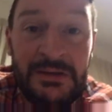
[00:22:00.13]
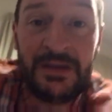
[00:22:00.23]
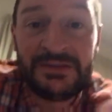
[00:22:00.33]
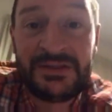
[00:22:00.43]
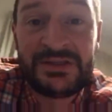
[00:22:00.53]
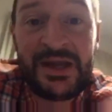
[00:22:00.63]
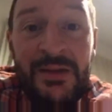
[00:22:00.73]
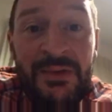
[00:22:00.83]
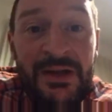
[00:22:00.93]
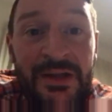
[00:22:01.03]
As I say,
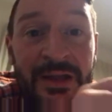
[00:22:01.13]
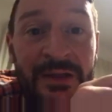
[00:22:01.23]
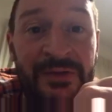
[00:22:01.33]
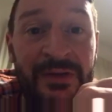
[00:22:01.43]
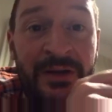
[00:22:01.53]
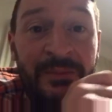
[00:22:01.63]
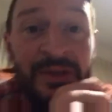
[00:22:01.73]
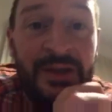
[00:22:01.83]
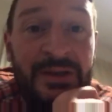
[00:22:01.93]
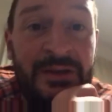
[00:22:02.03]
Emily, if you know what I
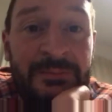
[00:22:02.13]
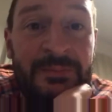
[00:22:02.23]
mean.